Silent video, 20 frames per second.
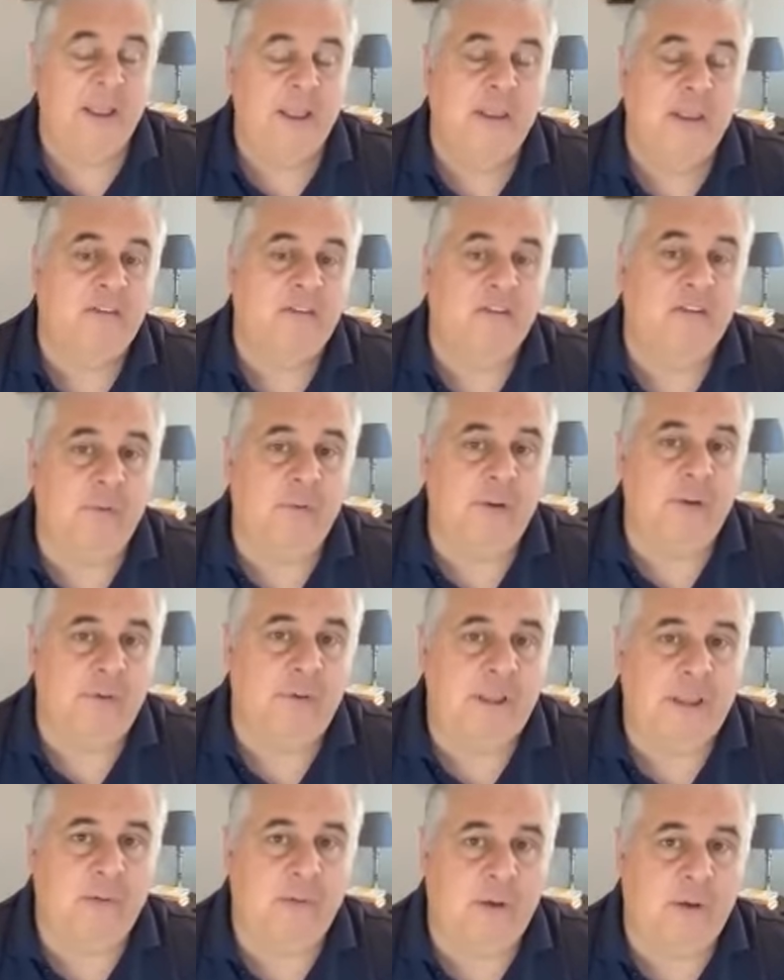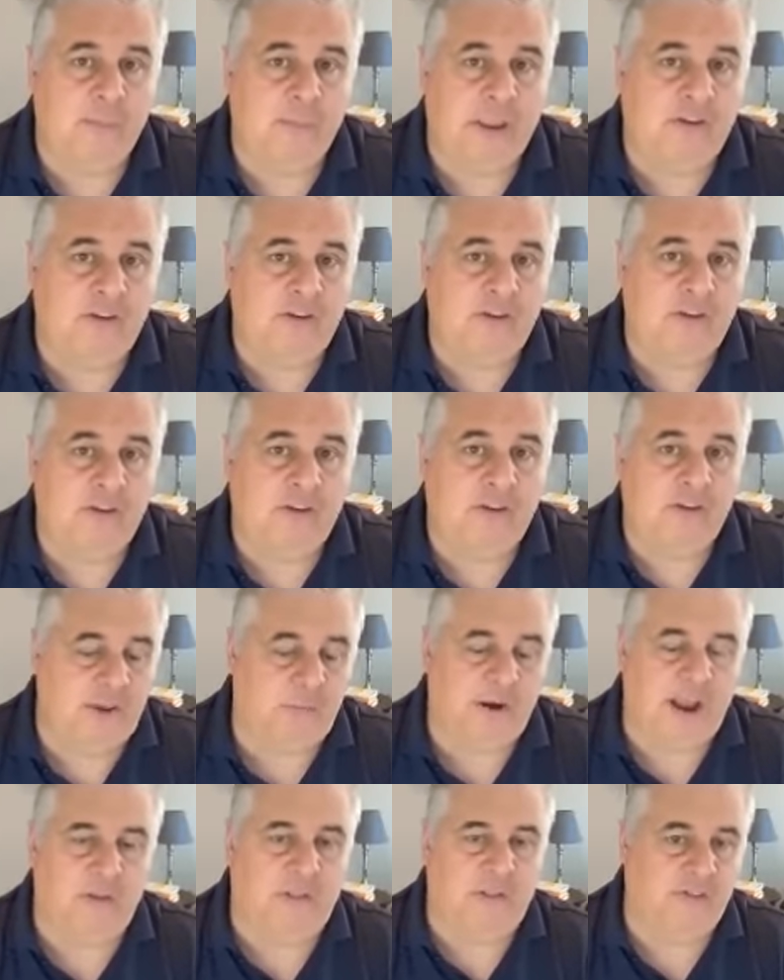So we really want to make sure
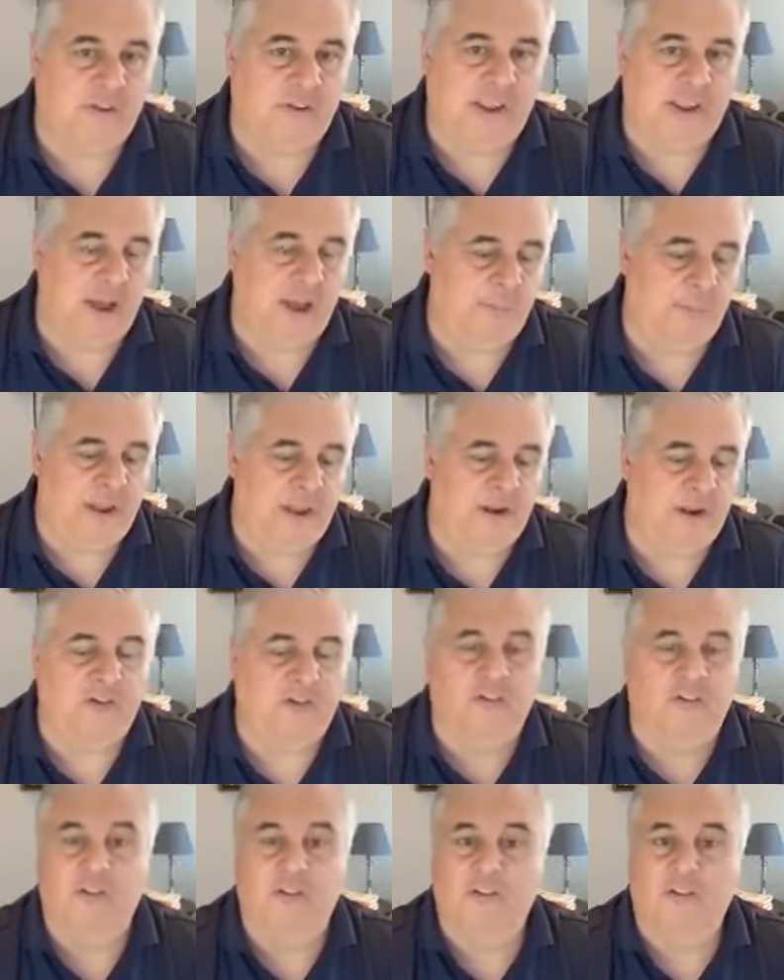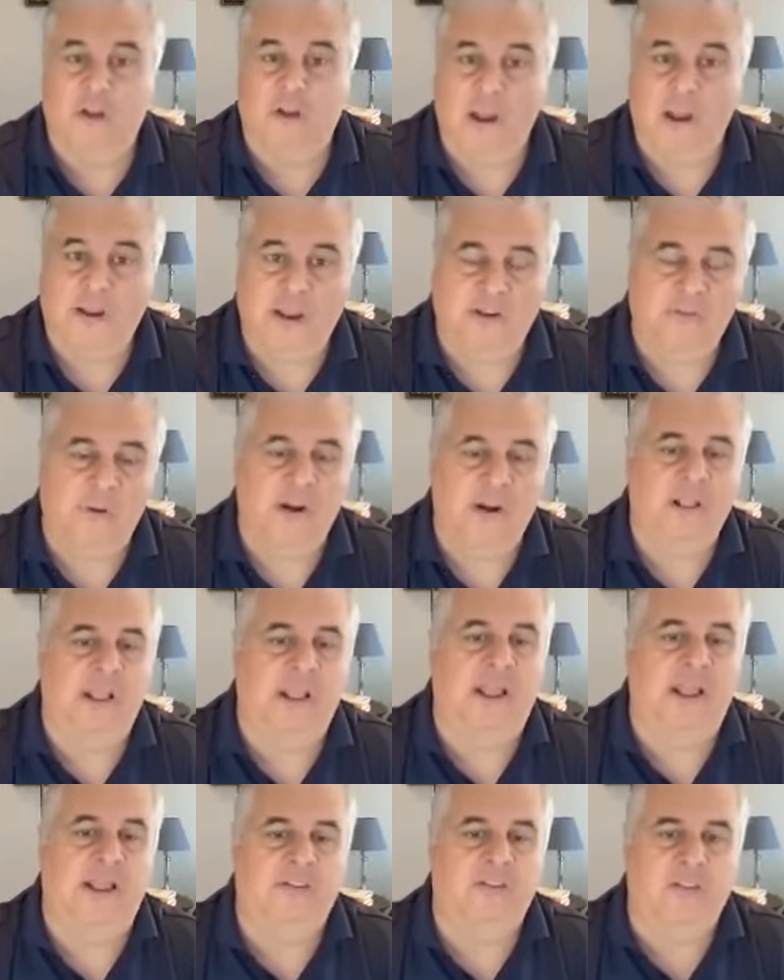that we're out there as account managers talking to our
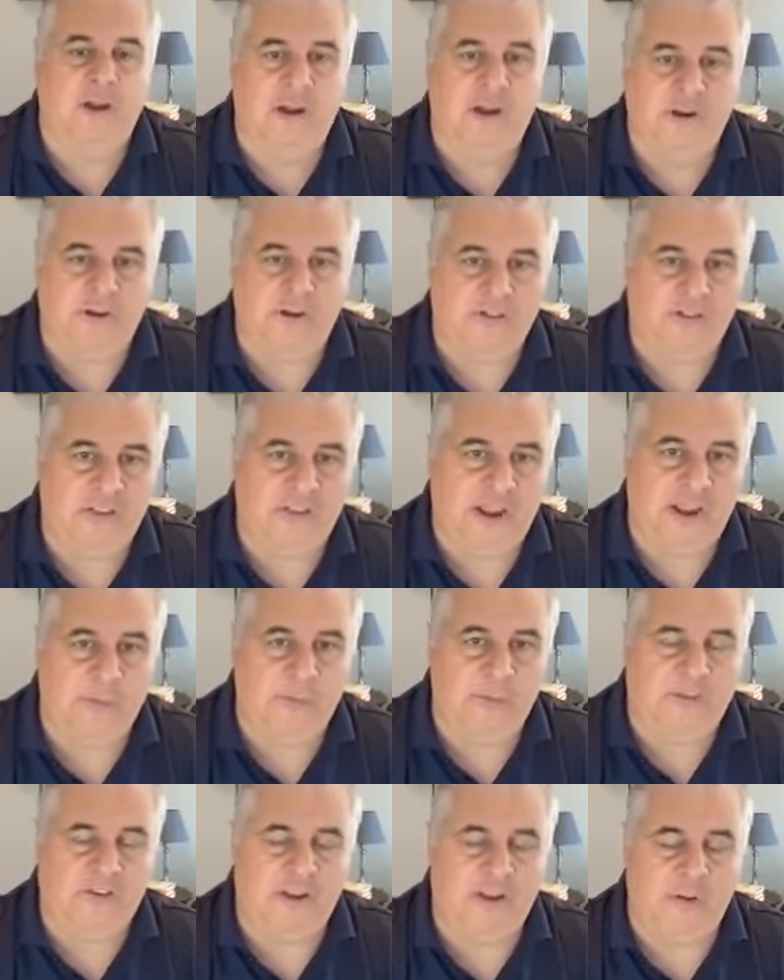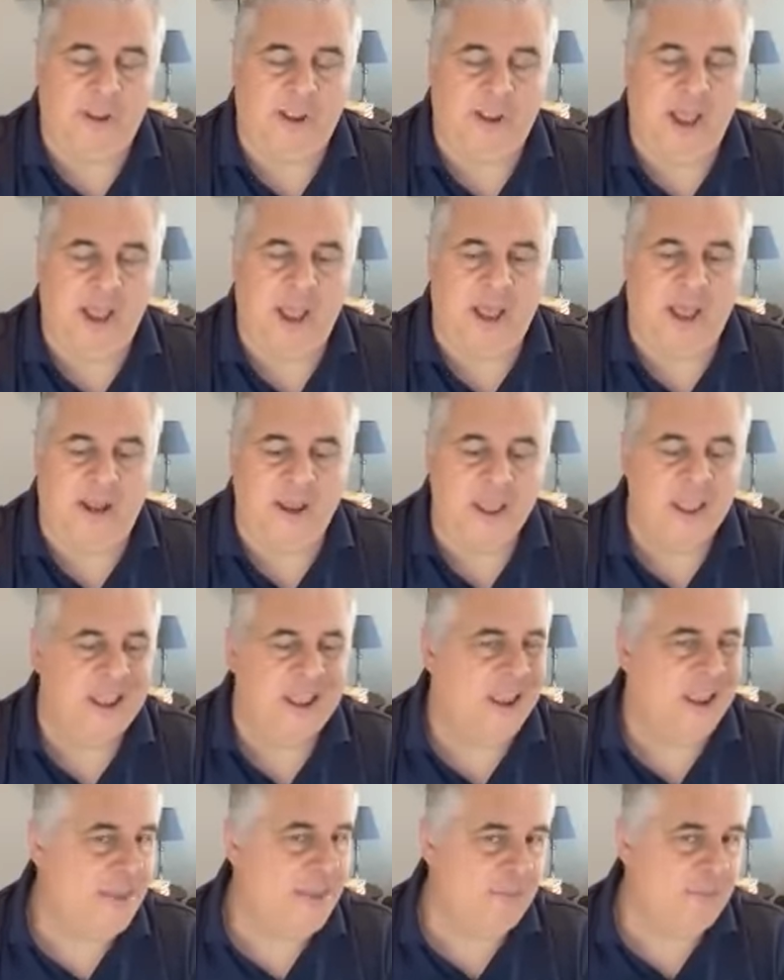clients, understanding what's going on, and
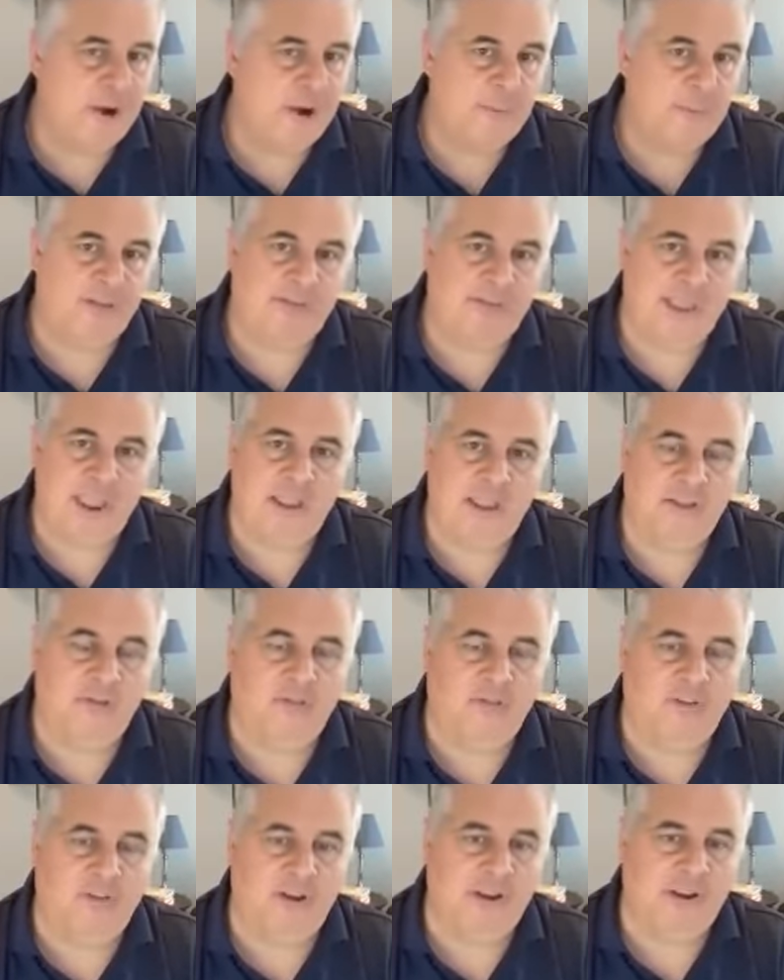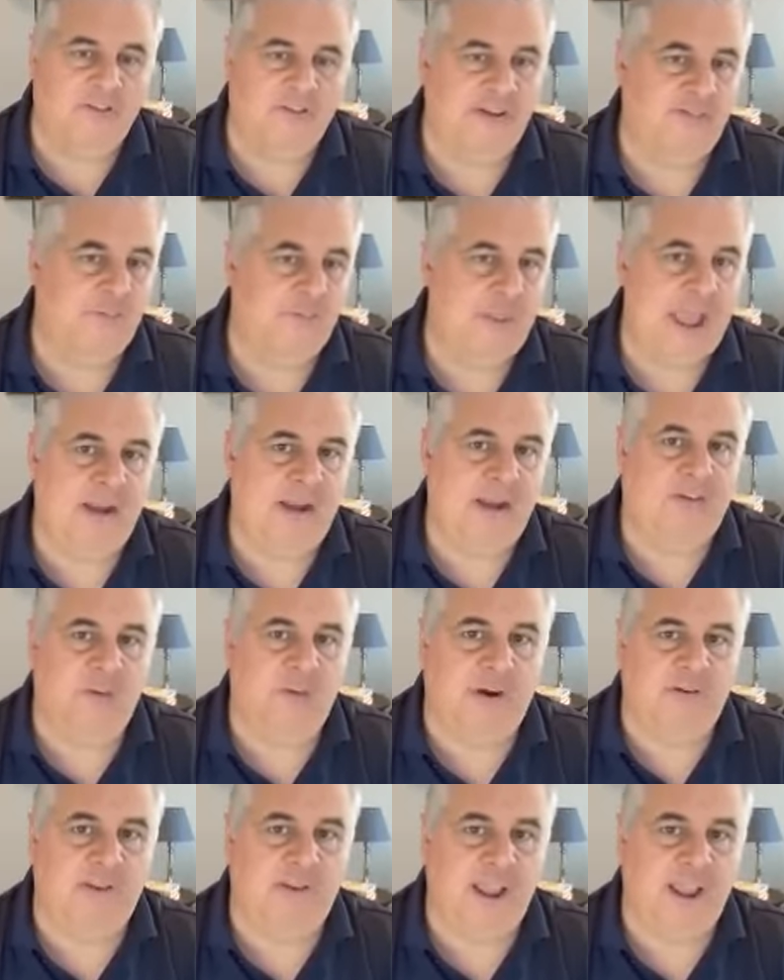then we're able to take those initiatives back to
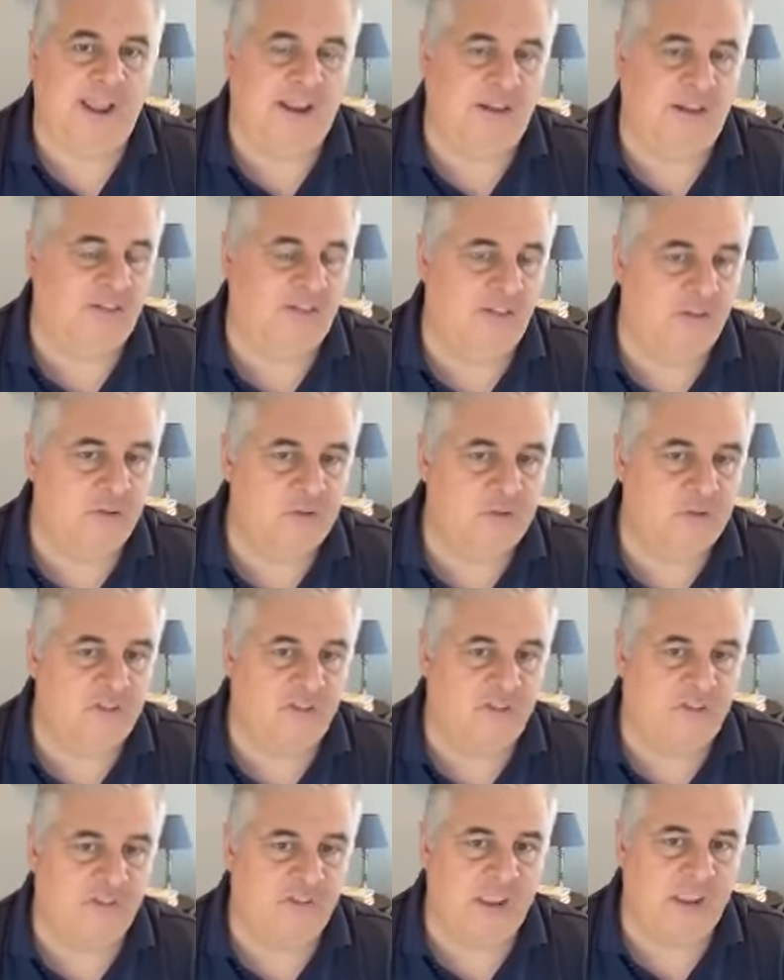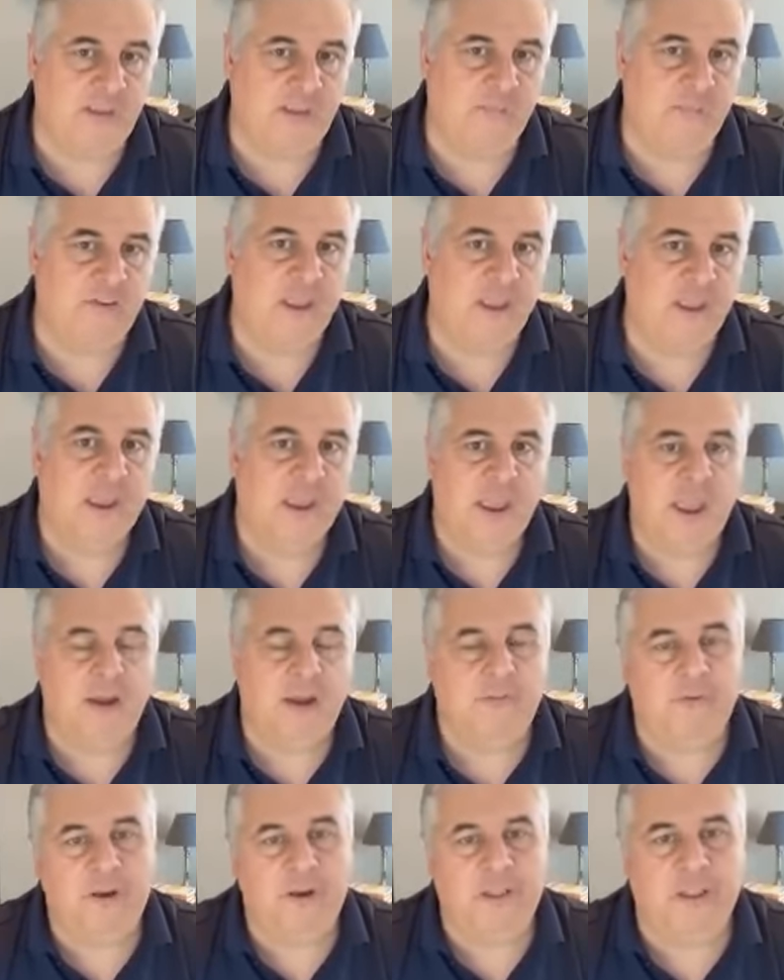our tech and solutions teams
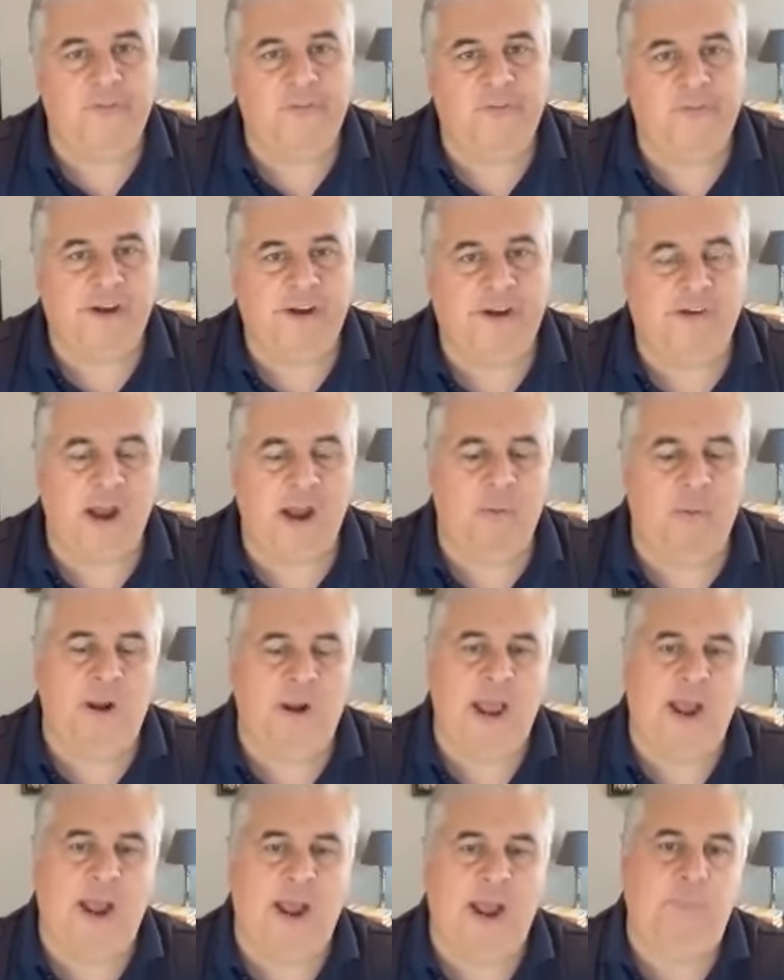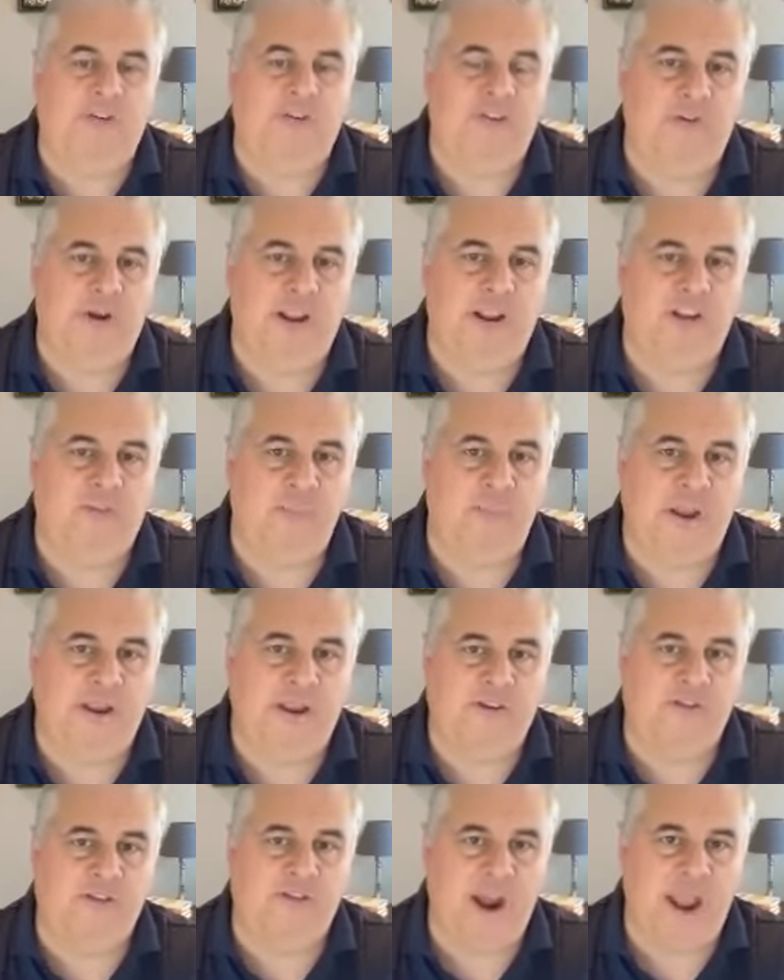and really figure out what opportunities might
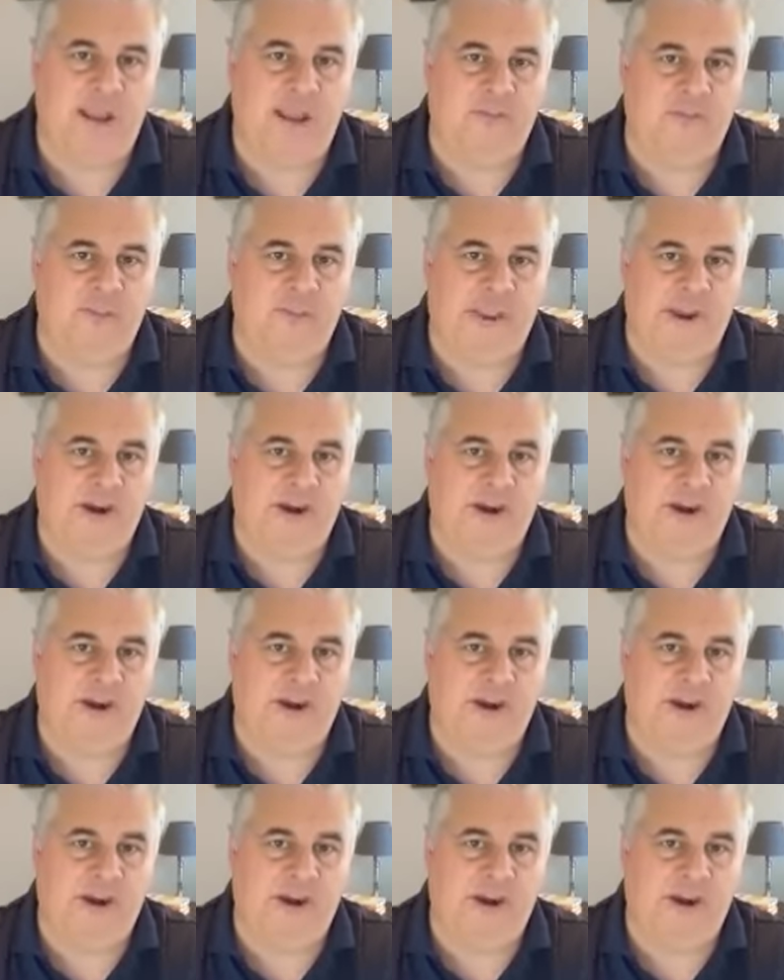drive there.